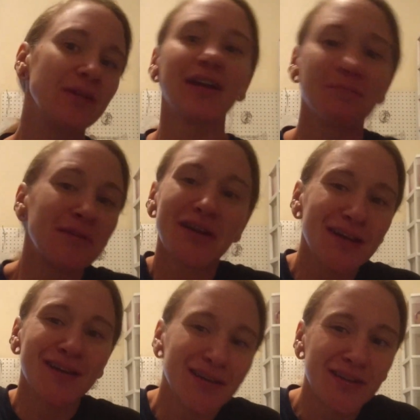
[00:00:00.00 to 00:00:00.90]
I mean, I'm
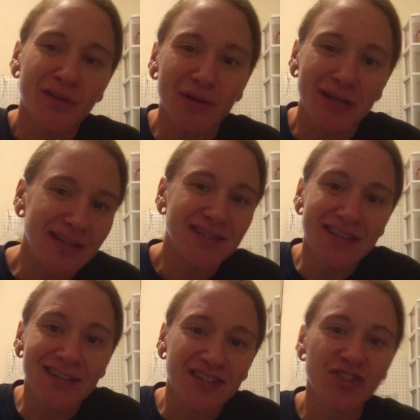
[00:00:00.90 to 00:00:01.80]
three kids
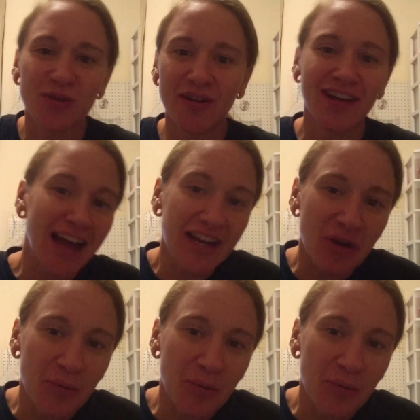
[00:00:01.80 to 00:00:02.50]
in, so I, I